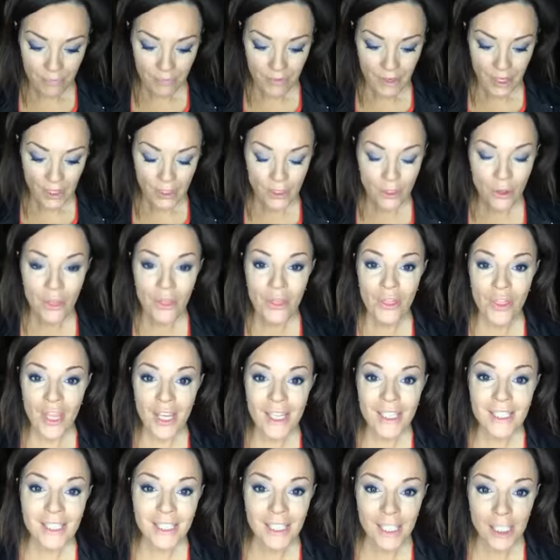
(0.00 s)
So
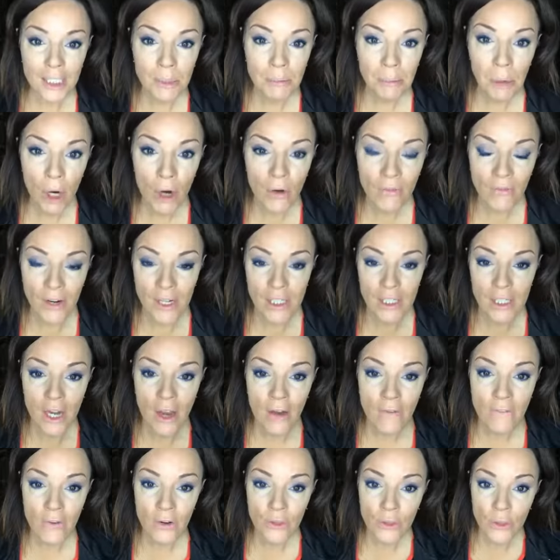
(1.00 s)
this is perfect
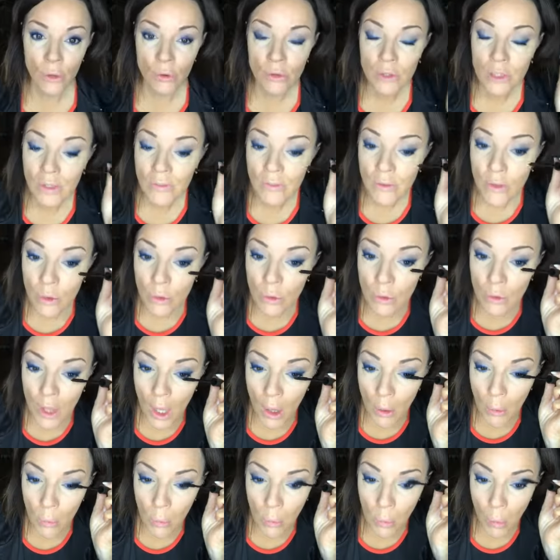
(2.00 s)
for those of you
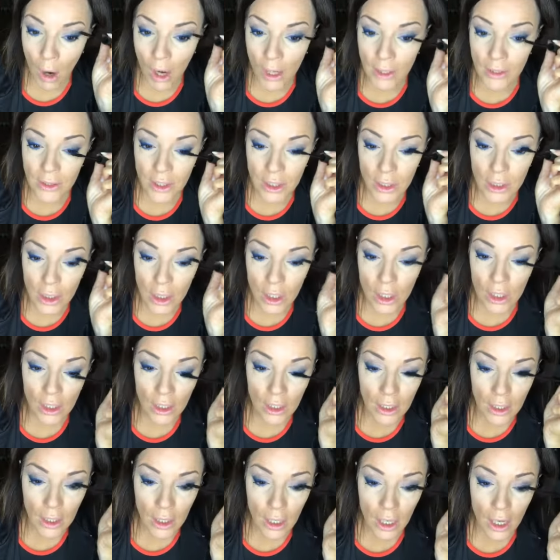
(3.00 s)
that want the look
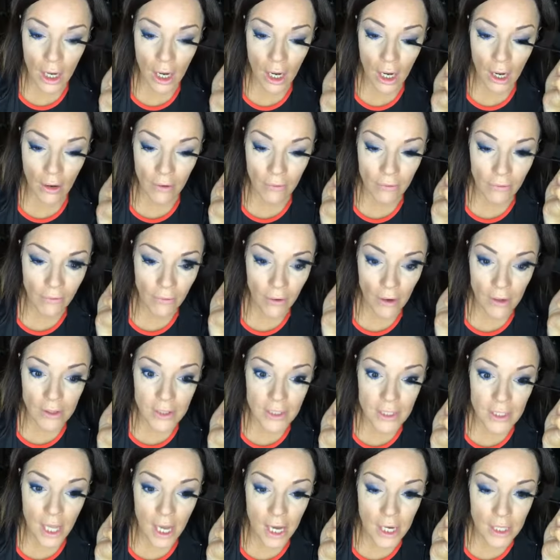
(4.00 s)
of false
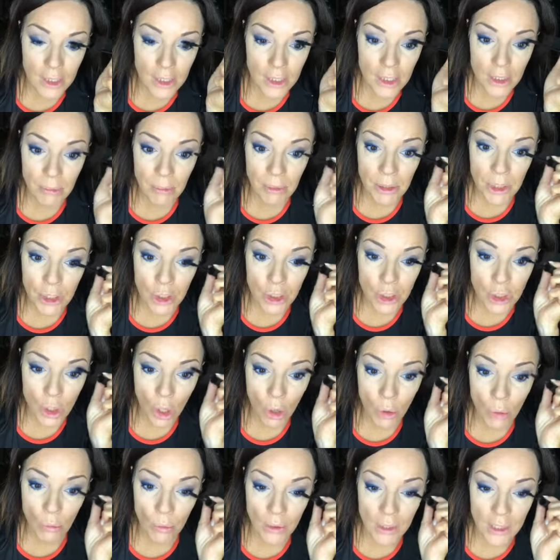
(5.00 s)
lashes but
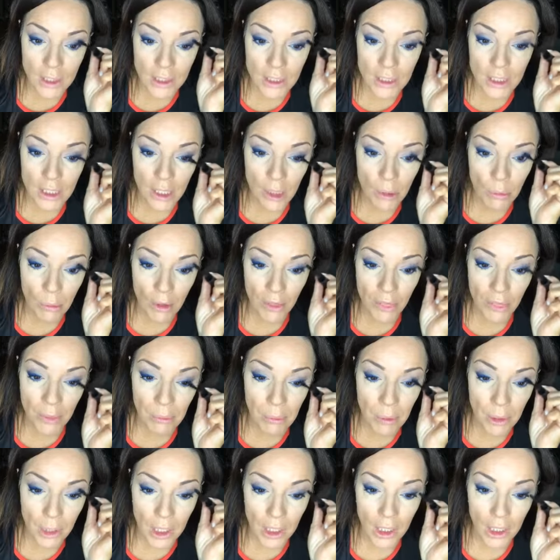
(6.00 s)
don't want to deal with
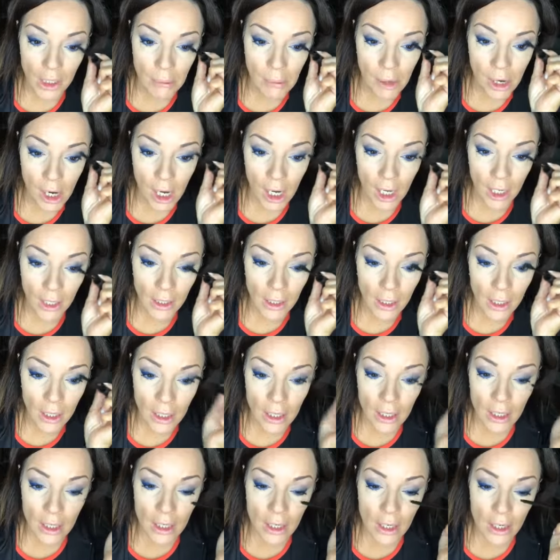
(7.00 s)
putting them on,
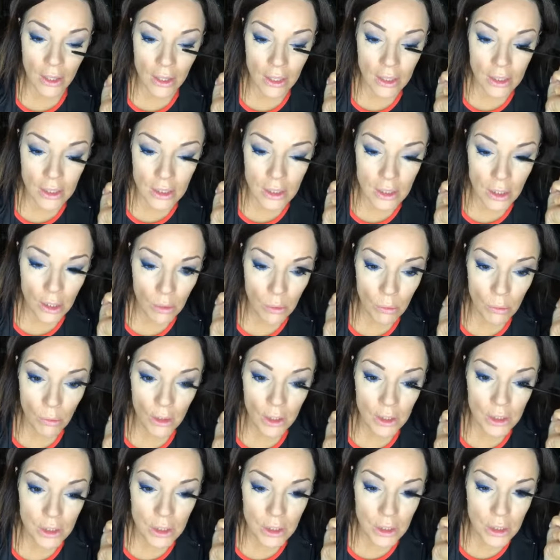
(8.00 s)
that don't
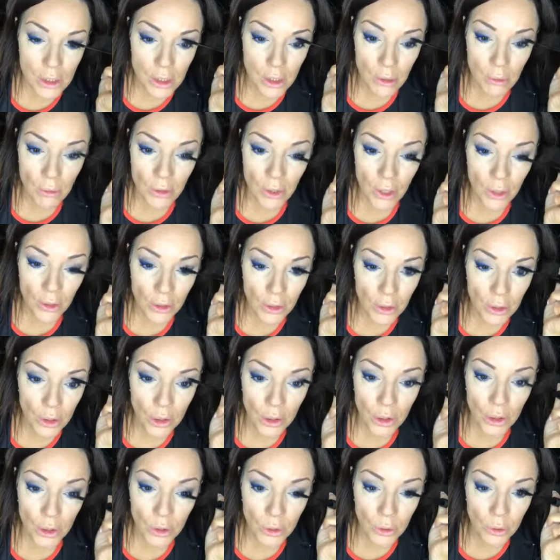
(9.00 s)
want to deal with all the
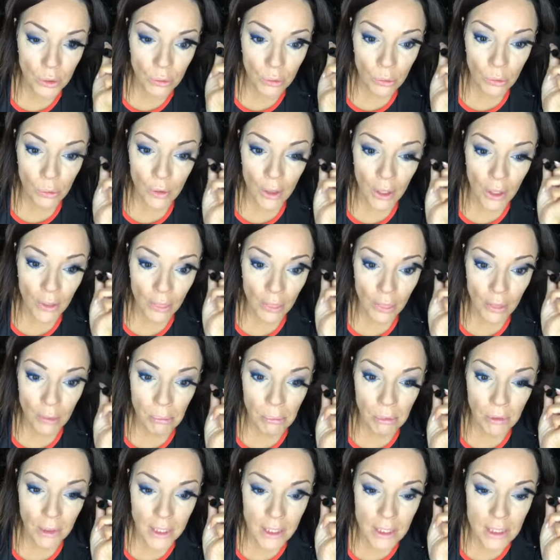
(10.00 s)
glue and the
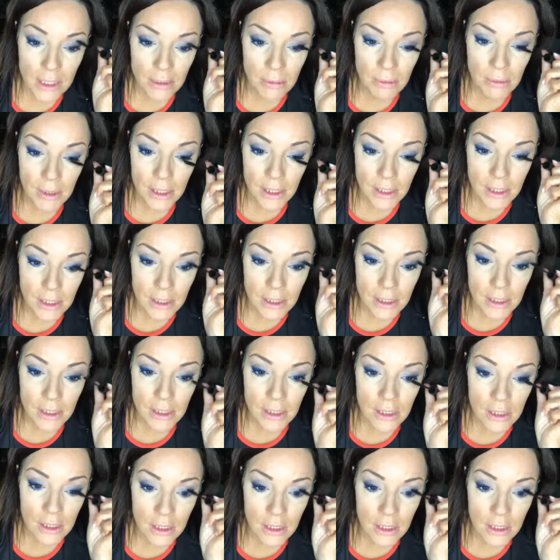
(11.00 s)
placement.